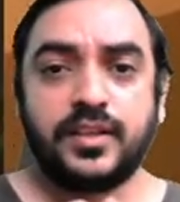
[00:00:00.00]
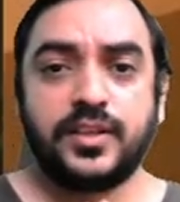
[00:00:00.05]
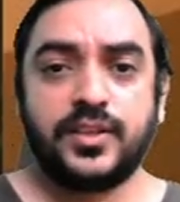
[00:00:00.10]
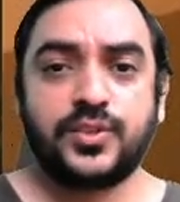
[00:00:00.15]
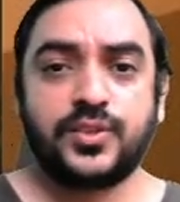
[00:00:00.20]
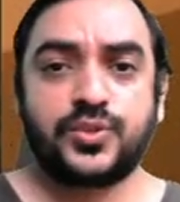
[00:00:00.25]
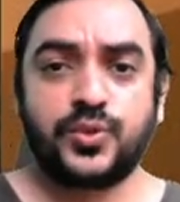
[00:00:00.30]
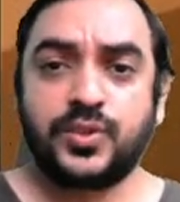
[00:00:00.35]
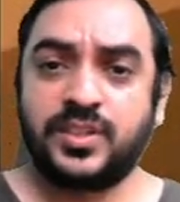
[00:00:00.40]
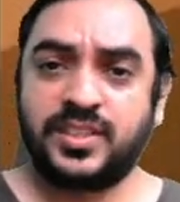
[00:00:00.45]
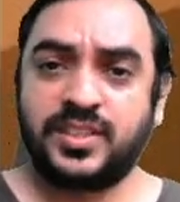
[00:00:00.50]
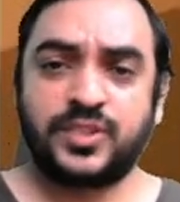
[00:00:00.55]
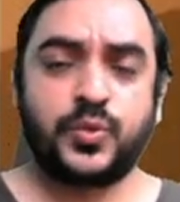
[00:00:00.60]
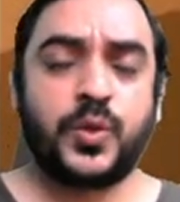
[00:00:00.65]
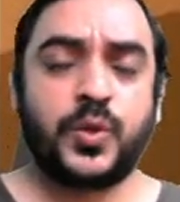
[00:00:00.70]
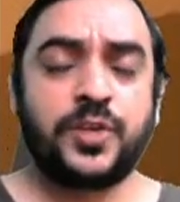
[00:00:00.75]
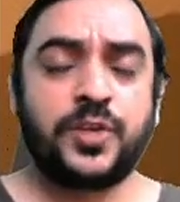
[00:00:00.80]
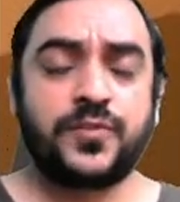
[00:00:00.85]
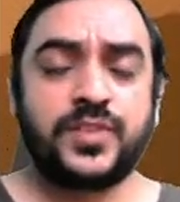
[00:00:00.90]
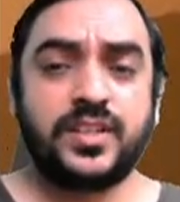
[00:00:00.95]
So this is
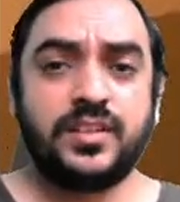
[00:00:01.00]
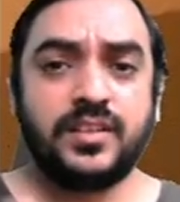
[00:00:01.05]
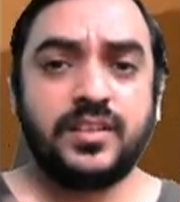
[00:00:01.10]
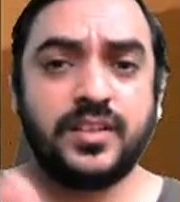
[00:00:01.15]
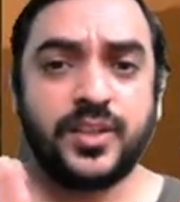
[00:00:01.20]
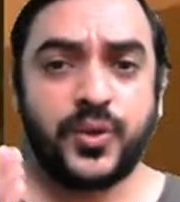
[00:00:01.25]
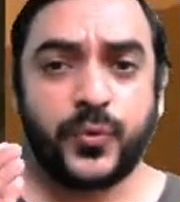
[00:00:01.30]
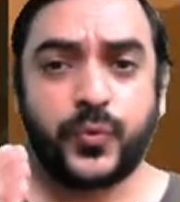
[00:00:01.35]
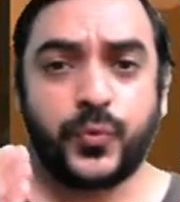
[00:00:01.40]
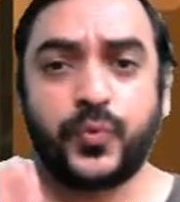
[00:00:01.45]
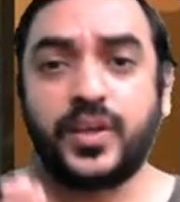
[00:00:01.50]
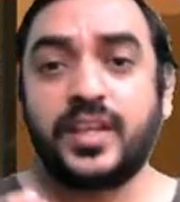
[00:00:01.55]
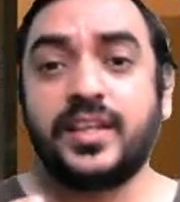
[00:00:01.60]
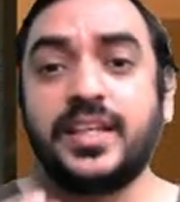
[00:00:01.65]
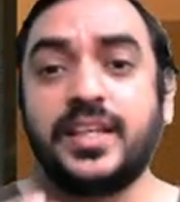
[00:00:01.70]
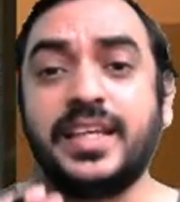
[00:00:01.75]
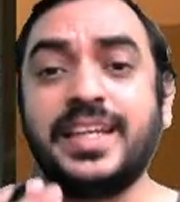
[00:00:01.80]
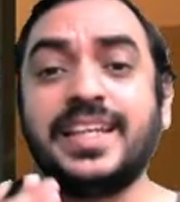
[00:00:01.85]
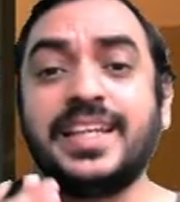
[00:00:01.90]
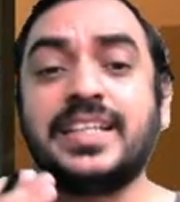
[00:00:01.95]
one of the
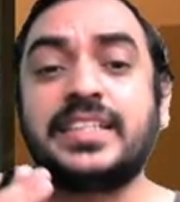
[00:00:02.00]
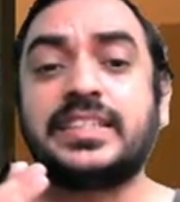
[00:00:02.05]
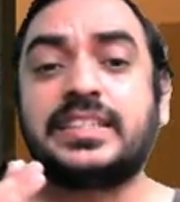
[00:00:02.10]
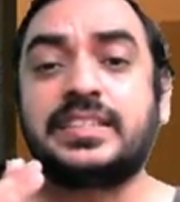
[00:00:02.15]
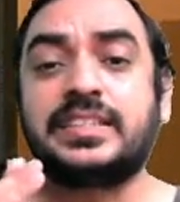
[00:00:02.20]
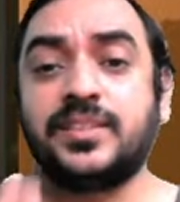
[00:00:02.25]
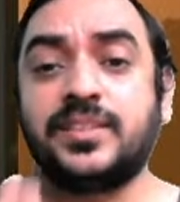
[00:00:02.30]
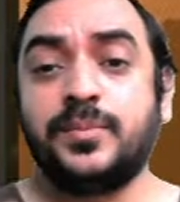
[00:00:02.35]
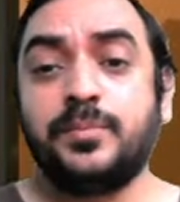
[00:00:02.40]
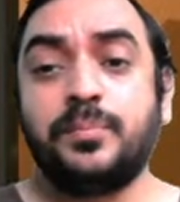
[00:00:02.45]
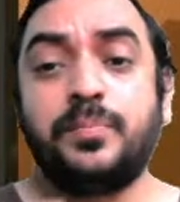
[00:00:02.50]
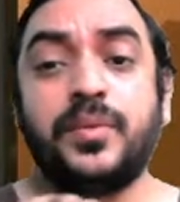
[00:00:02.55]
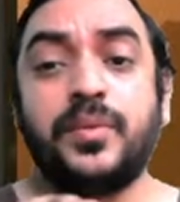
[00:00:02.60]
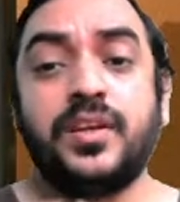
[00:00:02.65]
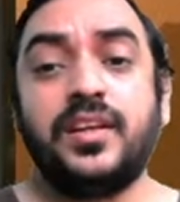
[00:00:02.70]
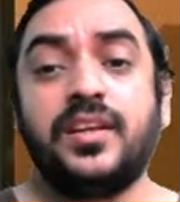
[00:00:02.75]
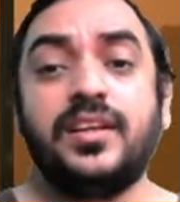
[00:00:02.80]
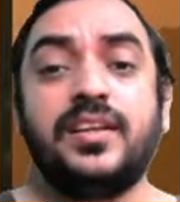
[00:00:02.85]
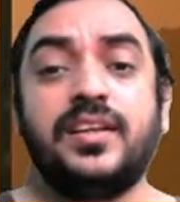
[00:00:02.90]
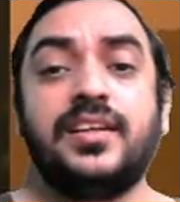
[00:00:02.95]
very
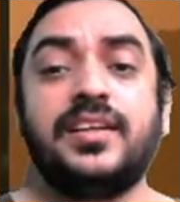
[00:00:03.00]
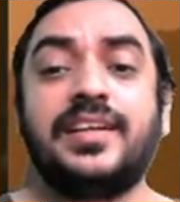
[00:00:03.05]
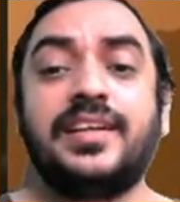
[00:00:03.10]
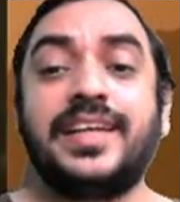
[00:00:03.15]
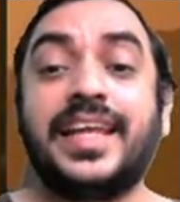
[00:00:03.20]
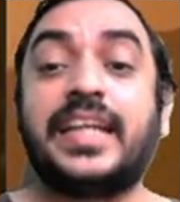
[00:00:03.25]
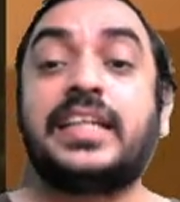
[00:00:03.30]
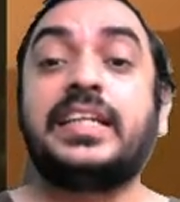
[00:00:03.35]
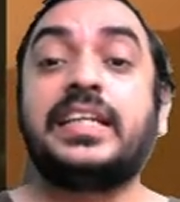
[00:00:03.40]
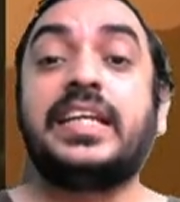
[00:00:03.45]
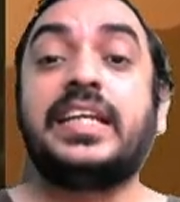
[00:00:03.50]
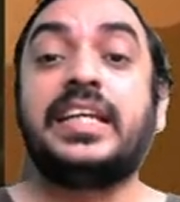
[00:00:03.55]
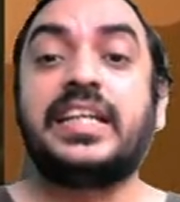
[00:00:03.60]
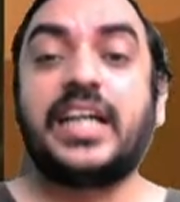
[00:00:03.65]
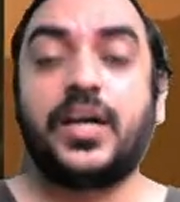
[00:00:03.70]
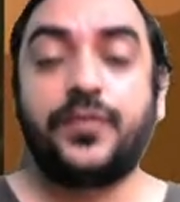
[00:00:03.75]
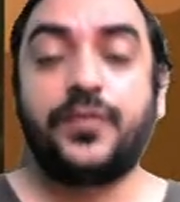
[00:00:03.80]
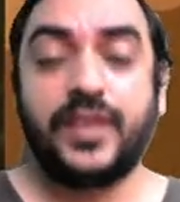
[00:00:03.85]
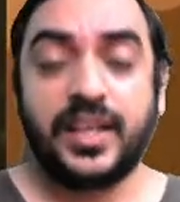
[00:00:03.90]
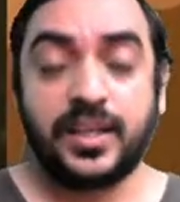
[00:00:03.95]
simple technique
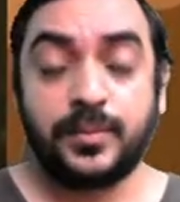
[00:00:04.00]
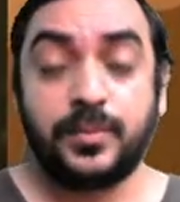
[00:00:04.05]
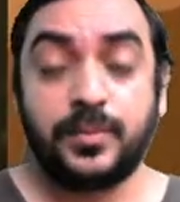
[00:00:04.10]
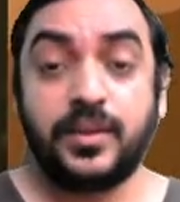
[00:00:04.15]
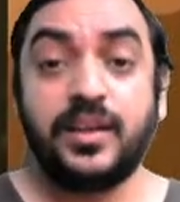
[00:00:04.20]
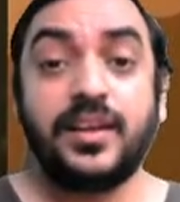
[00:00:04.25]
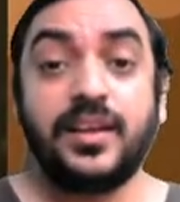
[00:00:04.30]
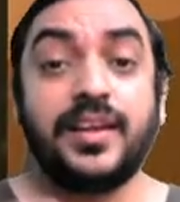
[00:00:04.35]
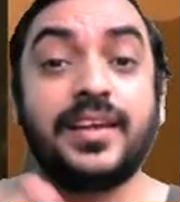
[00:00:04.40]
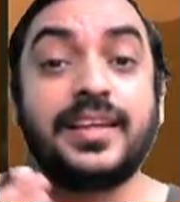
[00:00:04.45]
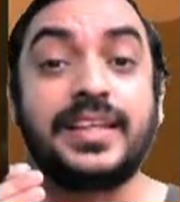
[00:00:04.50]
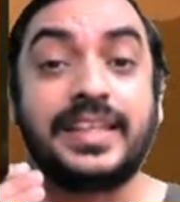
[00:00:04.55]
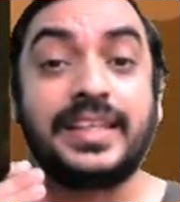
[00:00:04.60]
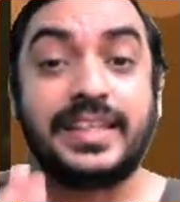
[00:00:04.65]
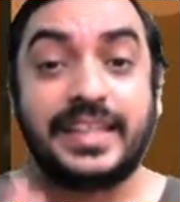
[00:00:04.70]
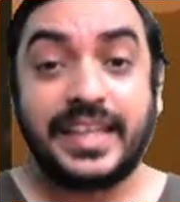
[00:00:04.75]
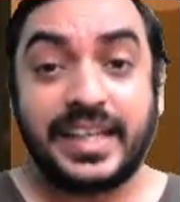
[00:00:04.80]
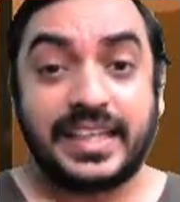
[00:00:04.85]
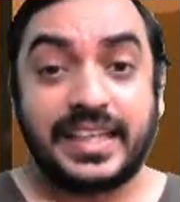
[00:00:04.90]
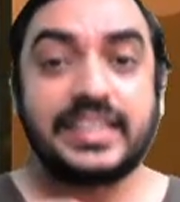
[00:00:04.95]
available
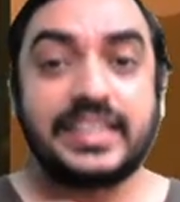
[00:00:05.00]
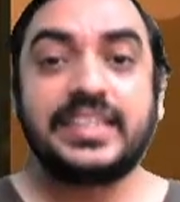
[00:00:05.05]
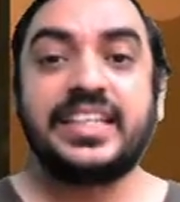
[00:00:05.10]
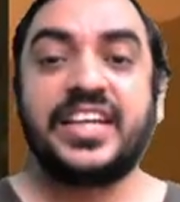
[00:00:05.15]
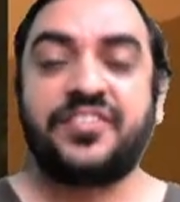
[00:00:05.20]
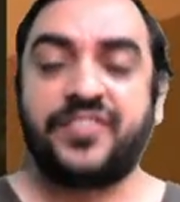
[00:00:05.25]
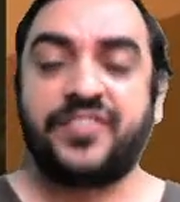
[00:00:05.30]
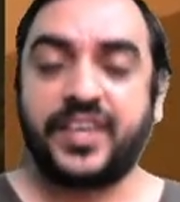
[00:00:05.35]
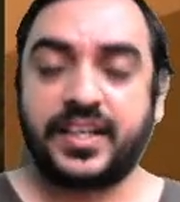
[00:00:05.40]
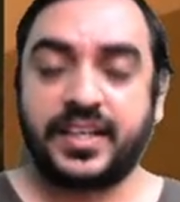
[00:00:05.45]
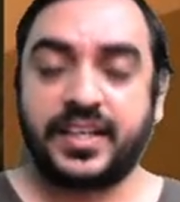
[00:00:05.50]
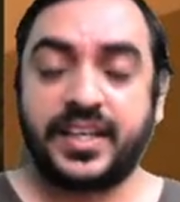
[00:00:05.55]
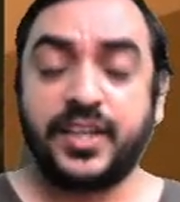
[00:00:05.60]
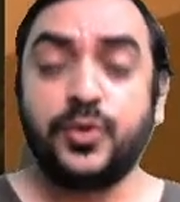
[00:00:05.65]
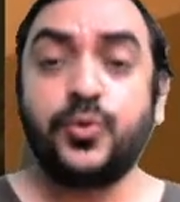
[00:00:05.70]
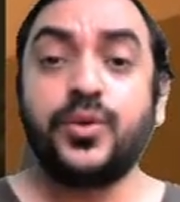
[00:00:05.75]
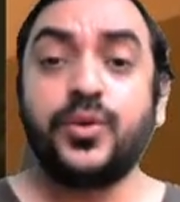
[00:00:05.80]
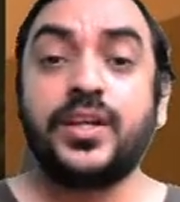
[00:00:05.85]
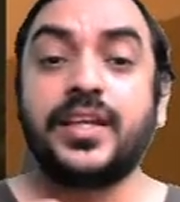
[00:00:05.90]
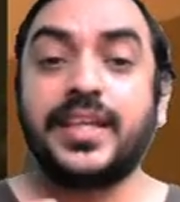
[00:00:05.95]
yet
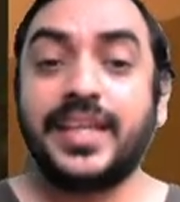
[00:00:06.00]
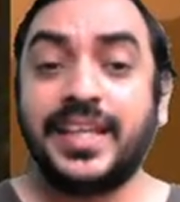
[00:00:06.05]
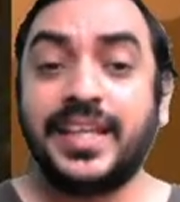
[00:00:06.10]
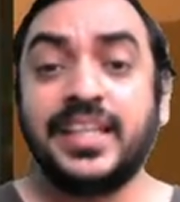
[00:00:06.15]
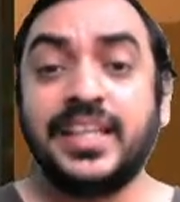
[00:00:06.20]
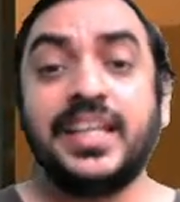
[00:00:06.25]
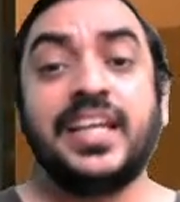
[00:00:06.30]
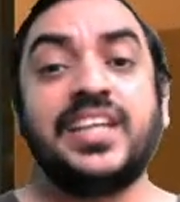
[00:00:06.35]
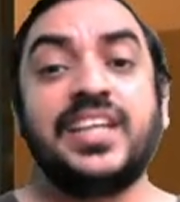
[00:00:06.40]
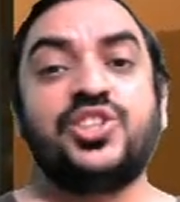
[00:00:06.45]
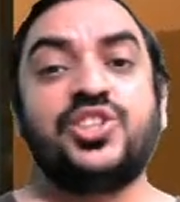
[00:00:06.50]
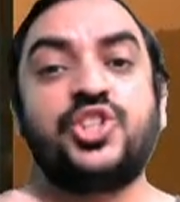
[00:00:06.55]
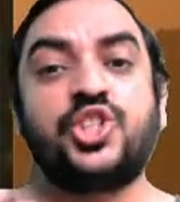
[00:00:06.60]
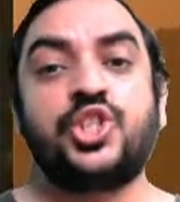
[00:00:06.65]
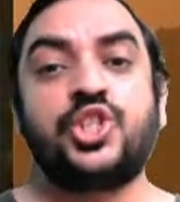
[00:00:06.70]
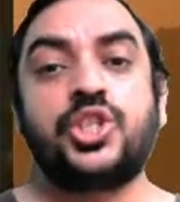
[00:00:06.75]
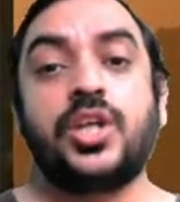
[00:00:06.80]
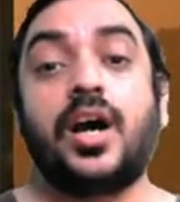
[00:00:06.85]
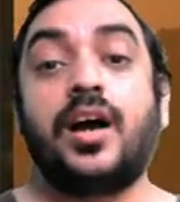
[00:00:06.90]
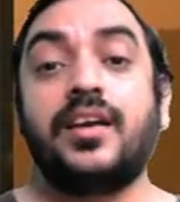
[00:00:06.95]
effective in
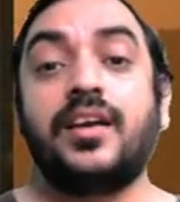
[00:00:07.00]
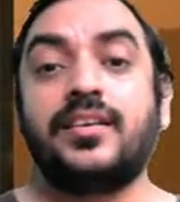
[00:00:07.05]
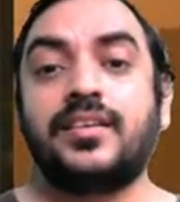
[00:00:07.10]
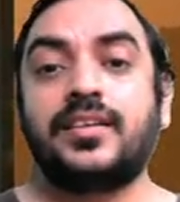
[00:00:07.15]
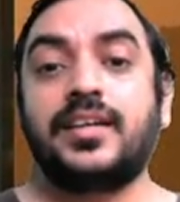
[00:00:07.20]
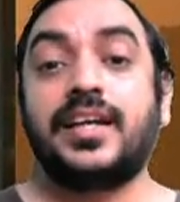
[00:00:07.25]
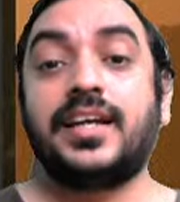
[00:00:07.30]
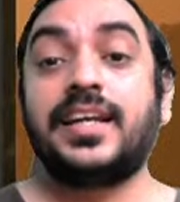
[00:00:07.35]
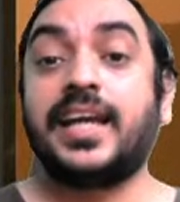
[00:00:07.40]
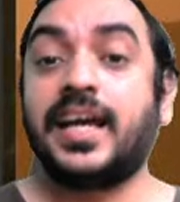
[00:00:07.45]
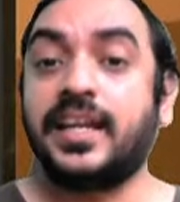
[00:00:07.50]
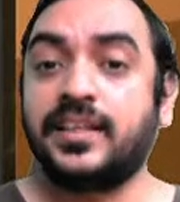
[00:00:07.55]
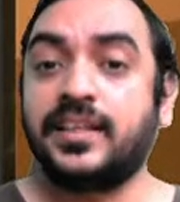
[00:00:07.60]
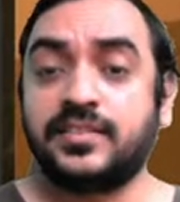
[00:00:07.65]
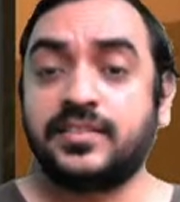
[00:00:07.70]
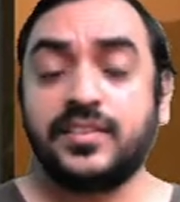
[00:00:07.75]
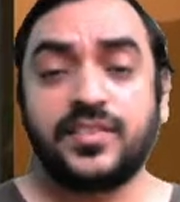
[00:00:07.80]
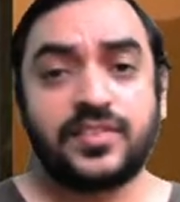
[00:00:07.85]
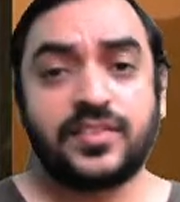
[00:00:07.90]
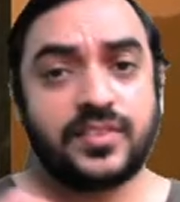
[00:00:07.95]
chart
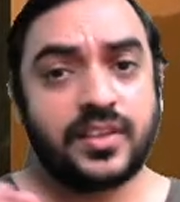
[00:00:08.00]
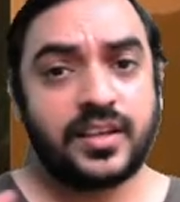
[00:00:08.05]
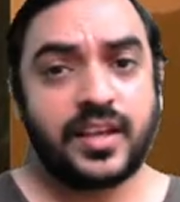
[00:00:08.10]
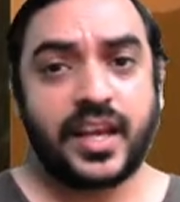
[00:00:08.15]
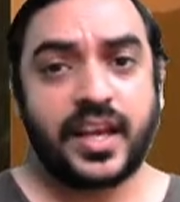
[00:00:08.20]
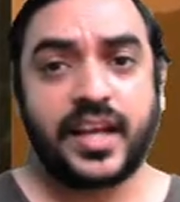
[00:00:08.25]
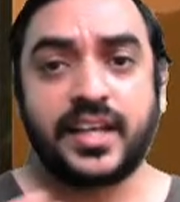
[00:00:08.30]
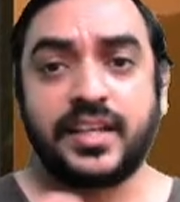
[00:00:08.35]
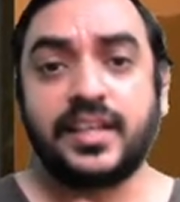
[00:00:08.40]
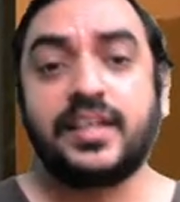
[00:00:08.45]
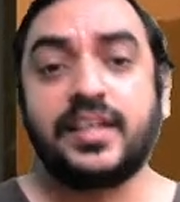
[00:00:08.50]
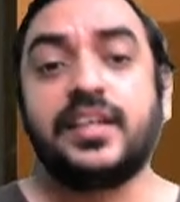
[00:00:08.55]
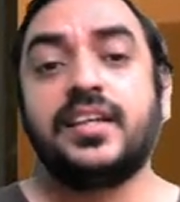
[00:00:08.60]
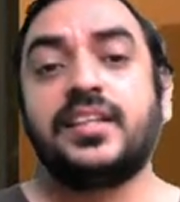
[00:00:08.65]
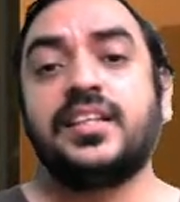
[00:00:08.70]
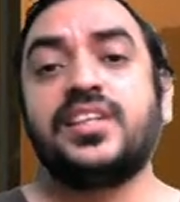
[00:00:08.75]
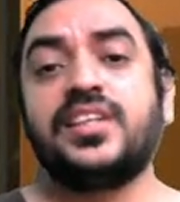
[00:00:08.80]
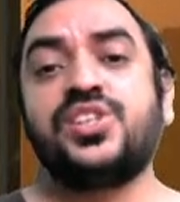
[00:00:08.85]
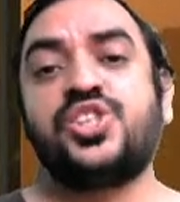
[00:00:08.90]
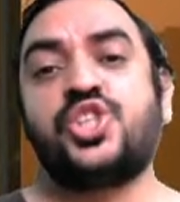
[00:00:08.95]
analysis and
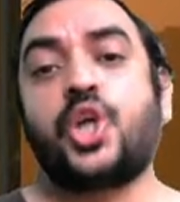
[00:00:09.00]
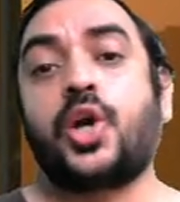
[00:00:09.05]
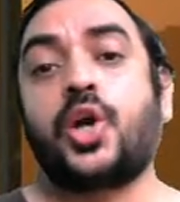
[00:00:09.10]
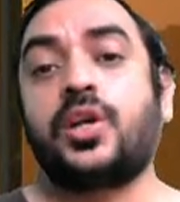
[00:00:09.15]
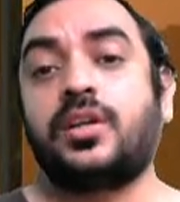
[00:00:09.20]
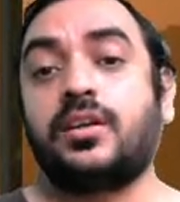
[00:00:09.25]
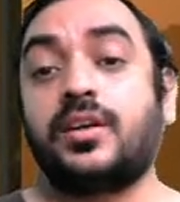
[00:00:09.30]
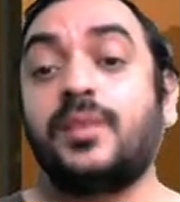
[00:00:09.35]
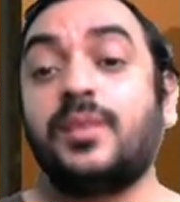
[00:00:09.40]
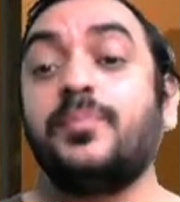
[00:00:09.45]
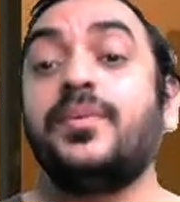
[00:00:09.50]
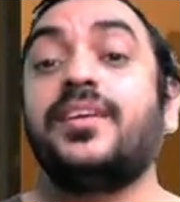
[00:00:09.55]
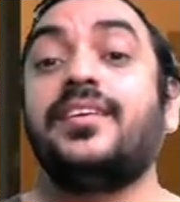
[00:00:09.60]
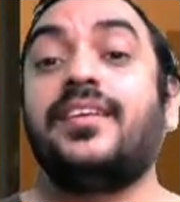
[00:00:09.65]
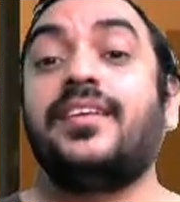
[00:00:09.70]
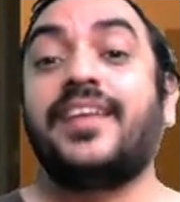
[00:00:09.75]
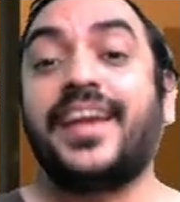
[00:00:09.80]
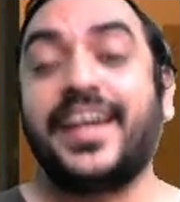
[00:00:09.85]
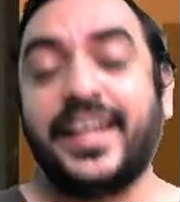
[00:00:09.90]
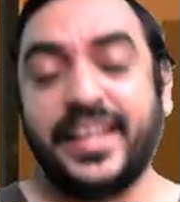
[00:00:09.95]
the short term
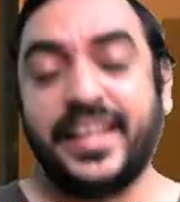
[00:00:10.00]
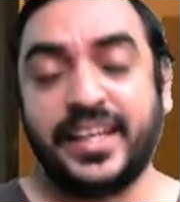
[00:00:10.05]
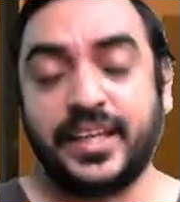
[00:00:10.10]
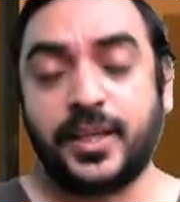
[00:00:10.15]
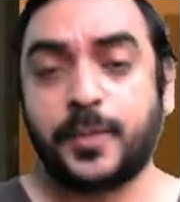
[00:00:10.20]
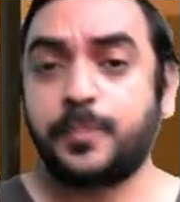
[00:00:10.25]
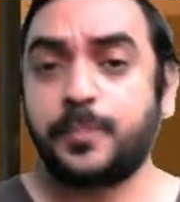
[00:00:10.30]
trading.